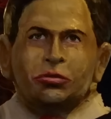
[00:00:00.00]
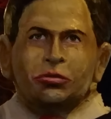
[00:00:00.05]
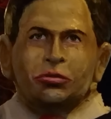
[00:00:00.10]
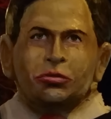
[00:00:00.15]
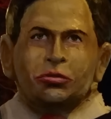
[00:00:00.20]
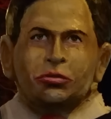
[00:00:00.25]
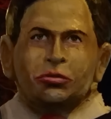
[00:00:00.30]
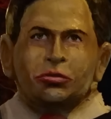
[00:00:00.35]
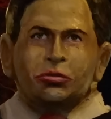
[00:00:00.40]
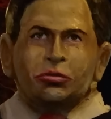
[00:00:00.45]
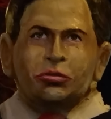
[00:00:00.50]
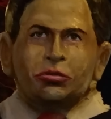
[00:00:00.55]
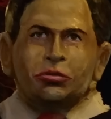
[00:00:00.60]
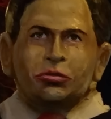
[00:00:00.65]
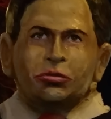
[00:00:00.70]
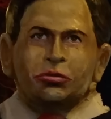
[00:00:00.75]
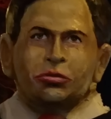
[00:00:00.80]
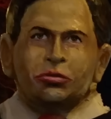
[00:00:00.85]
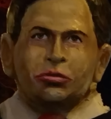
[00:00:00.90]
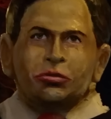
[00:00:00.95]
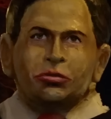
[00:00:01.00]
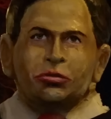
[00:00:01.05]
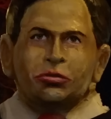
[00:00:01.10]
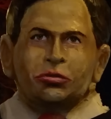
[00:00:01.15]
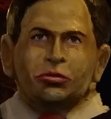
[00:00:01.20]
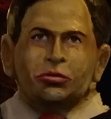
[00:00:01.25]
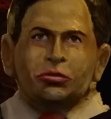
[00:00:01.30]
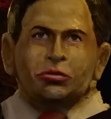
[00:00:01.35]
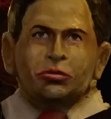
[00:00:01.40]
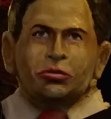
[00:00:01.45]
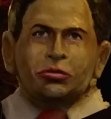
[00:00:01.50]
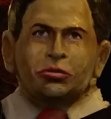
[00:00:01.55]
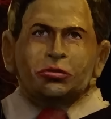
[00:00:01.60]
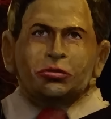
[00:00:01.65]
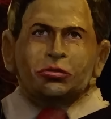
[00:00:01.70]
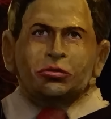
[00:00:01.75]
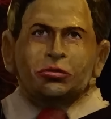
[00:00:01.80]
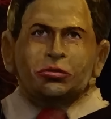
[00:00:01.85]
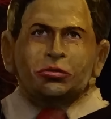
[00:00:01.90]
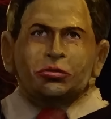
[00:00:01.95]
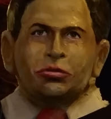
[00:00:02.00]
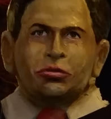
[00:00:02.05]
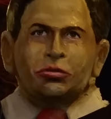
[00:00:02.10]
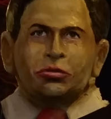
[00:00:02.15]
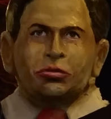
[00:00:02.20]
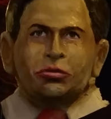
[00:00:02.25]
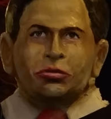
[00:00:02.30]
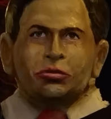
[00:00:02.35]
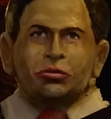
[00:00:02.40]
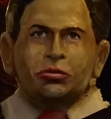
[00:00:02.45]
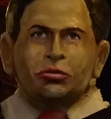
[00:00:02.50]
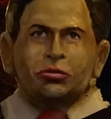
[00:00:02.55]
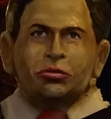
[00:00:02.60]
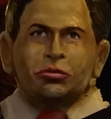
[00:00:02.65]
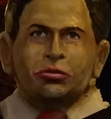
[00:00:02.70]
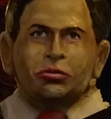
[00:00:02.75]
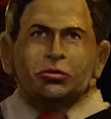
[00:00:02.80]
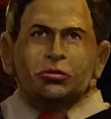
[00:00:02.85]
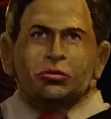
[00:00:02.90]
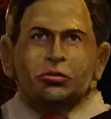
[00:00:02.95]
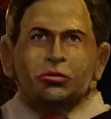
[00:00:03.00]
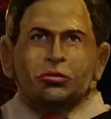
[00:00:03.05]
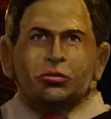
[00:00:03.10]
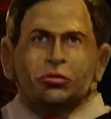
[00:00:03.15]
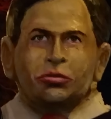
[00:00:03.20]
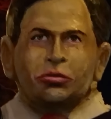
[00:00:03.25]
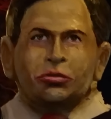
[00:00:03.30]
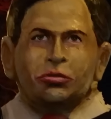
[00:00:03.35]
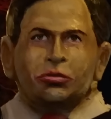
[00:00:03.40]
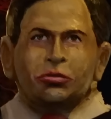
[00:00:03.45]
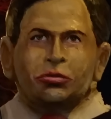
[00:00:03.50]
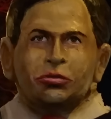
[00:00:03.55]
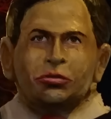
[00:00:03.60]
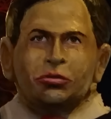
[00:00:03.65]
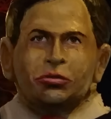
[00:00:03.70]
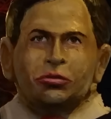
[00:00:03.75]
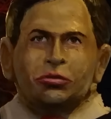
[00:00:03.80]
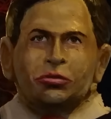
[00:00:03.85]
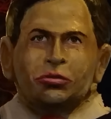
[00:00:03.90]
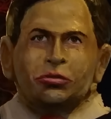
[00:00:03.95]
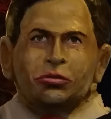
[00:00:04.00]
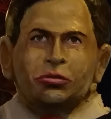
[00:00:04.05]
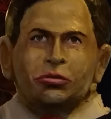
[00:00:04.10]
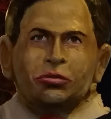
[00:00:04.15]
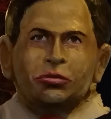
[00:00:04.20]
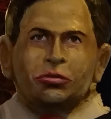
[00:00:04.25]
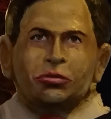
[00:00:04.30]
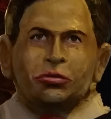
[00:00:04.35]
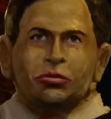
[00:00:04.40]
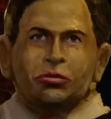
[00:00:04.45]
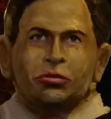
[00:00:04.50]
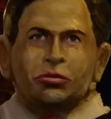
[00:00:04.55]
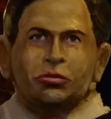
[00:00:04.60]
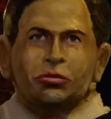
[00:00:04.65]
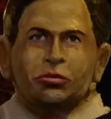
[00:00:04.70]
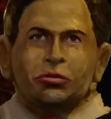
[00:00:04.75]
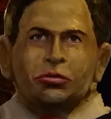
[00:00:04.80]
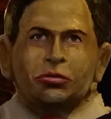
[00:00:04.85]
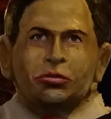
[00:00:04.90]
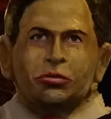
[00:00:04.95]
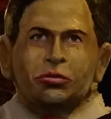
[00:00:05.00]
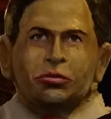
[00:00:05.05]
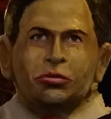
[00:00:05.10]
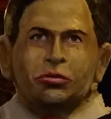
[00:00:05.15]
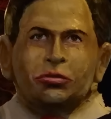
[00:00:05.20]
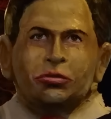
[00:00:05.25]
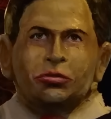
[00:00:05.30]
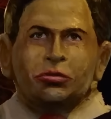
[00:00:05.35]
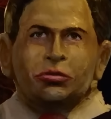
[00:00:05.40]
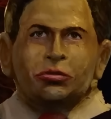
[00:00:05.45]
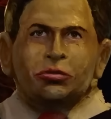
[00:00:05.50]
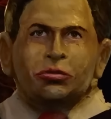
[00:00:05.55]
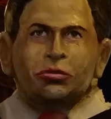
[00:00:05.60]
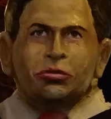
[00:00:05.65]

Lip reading: This person isn't speaking.